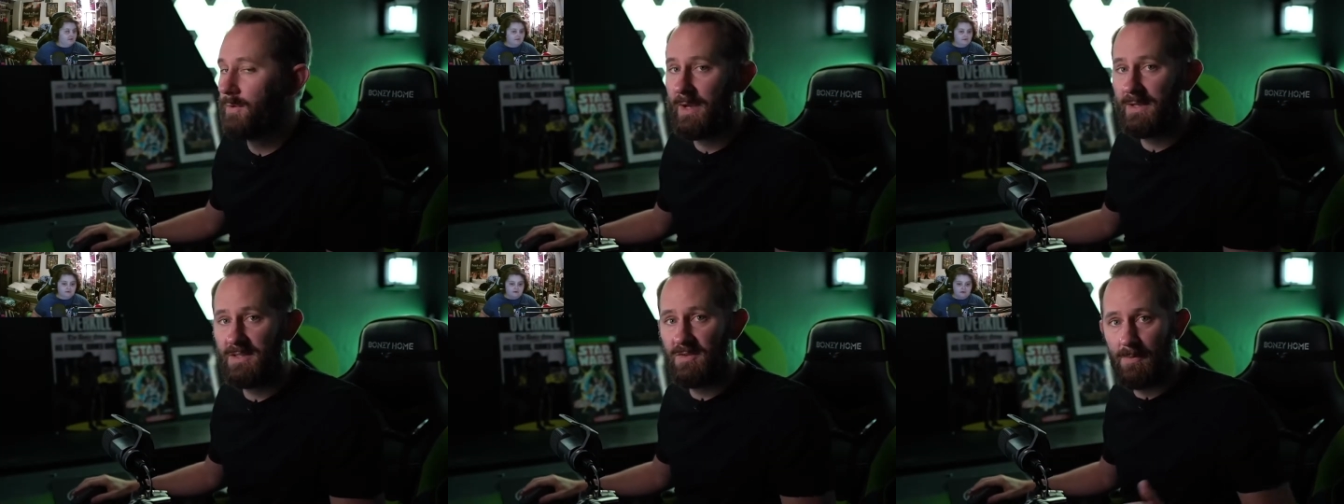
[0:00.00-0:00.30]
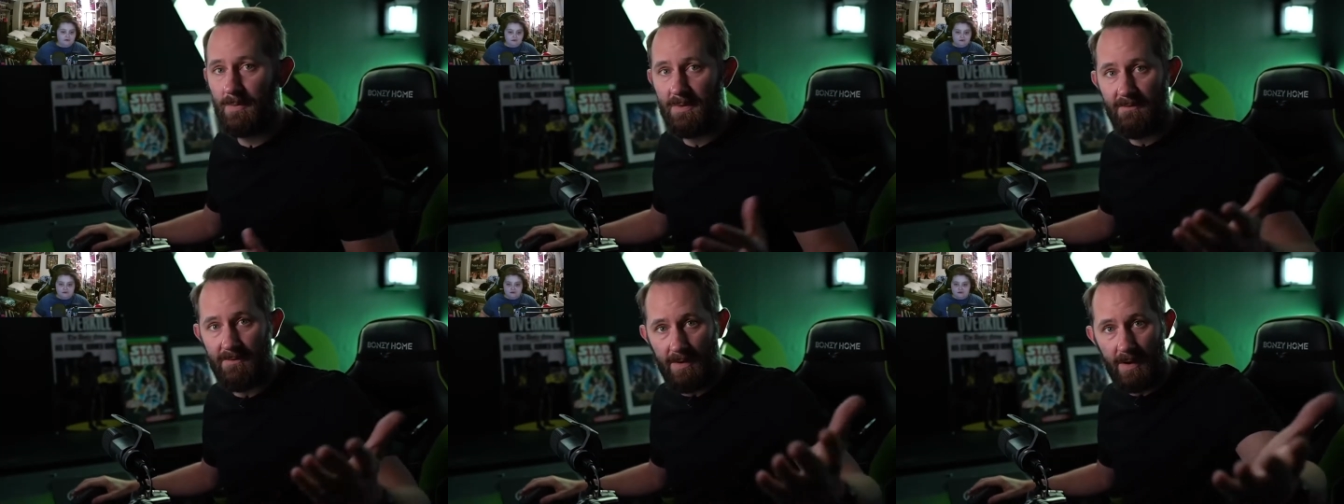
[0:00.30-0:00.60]
You guys
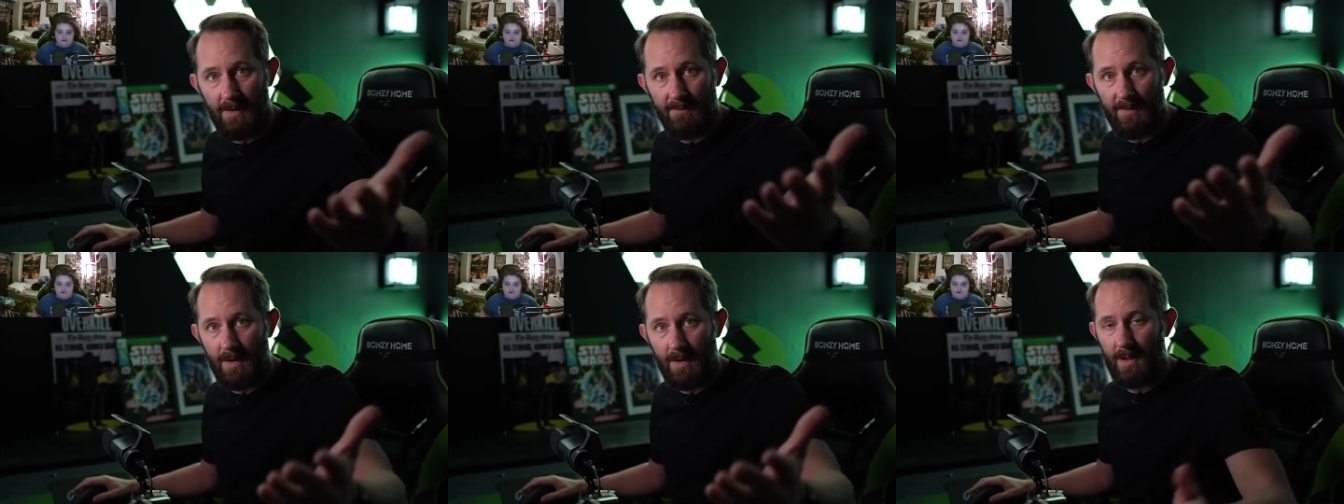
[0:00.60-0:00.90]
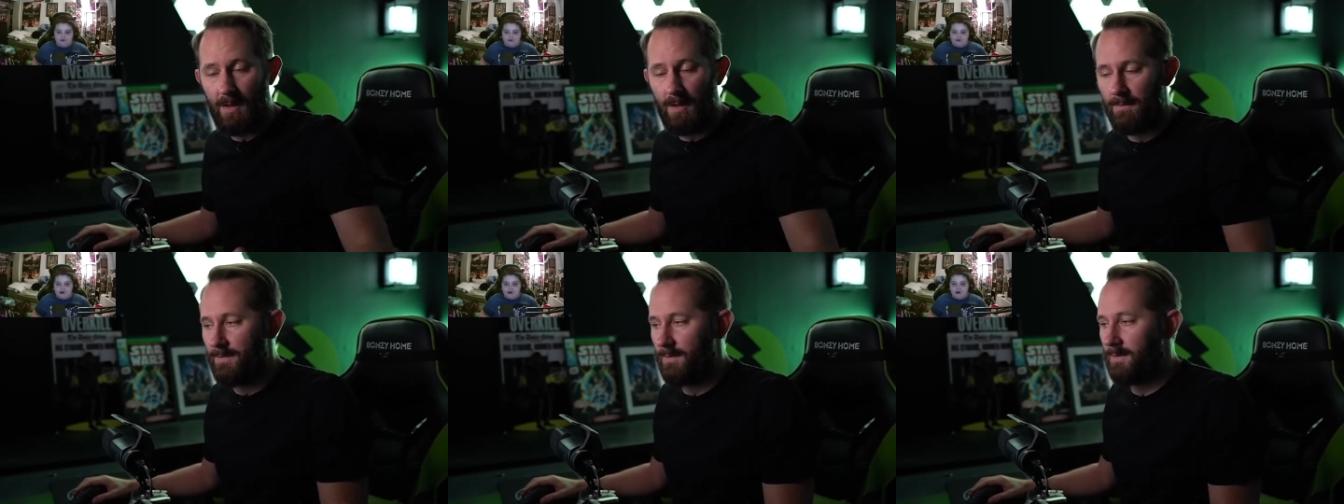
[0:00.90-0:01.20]
have been very, very
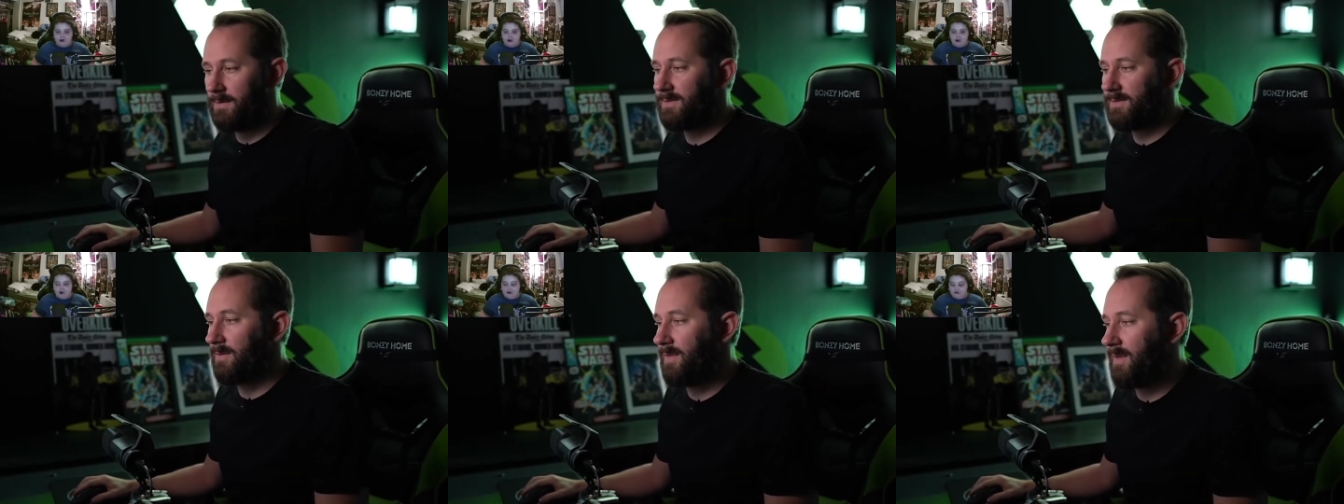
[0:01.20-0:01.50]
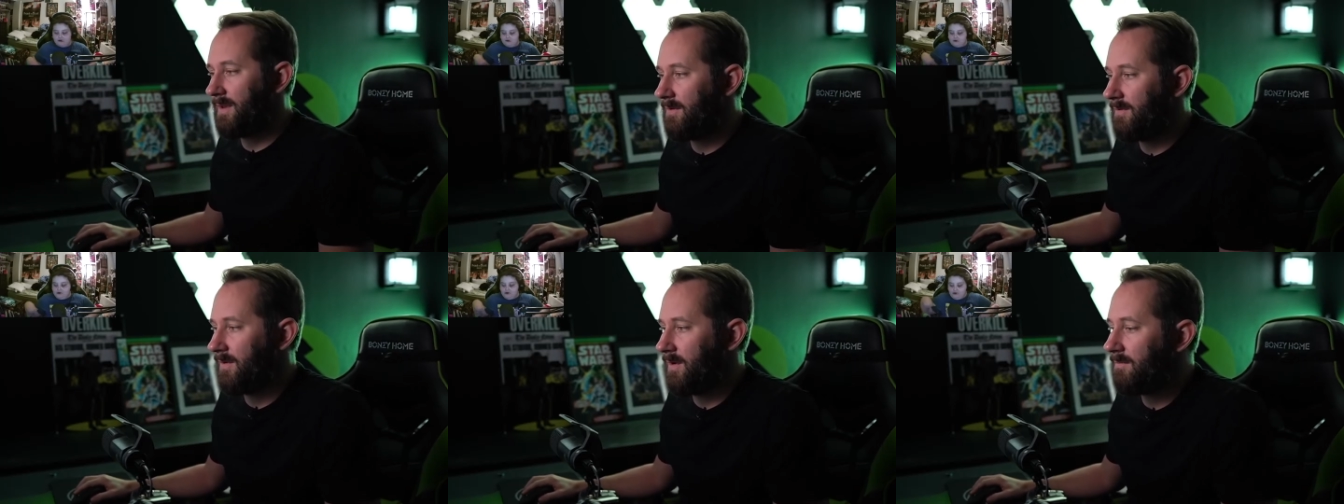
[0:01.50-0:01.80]
helpful. So,
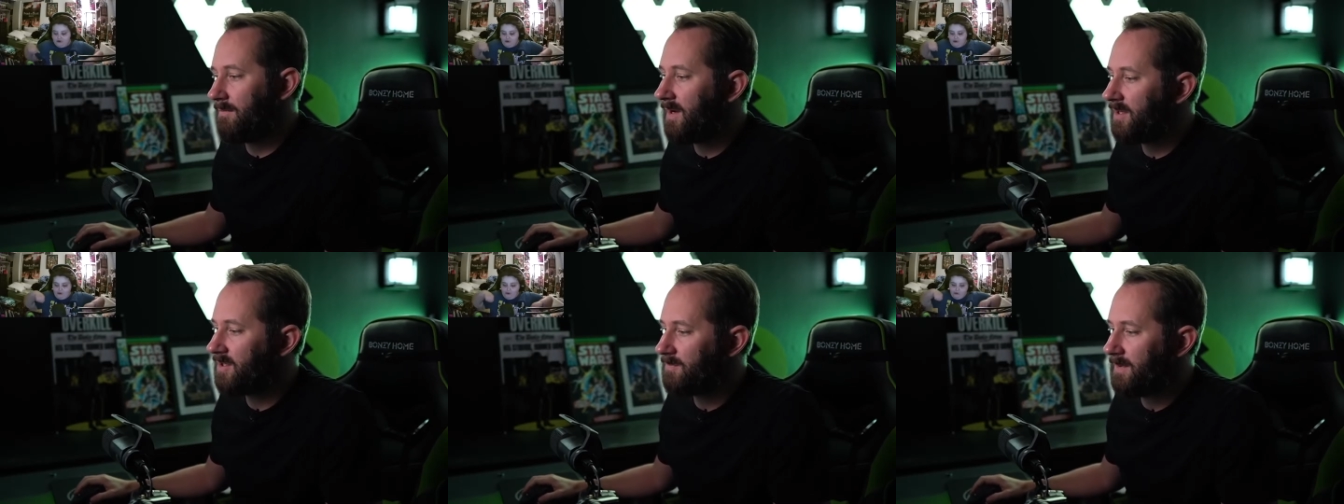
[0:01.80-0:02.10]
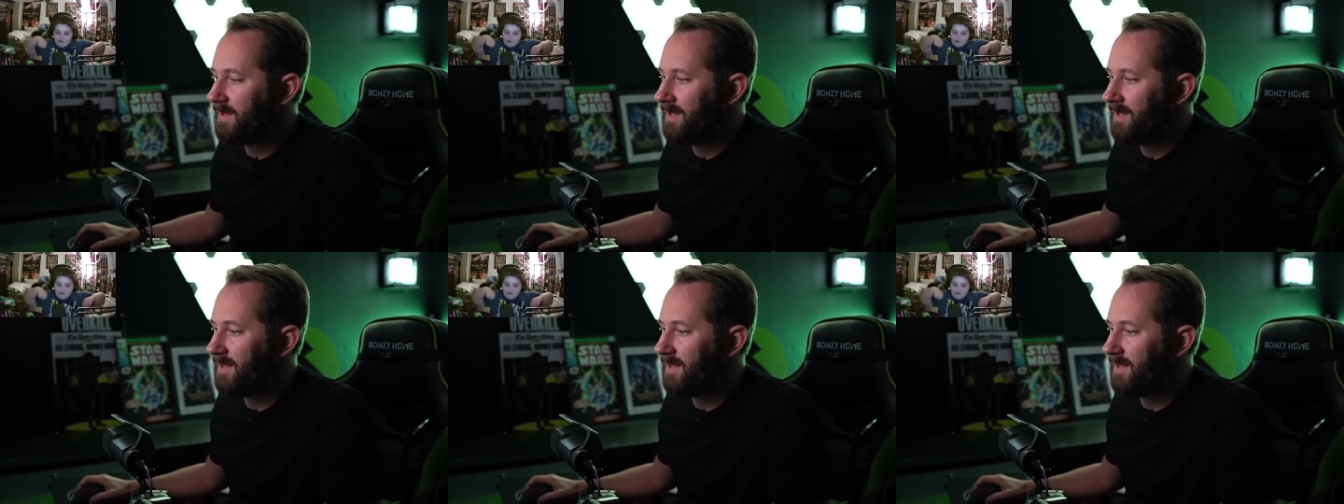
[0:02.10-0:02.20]
thank you very much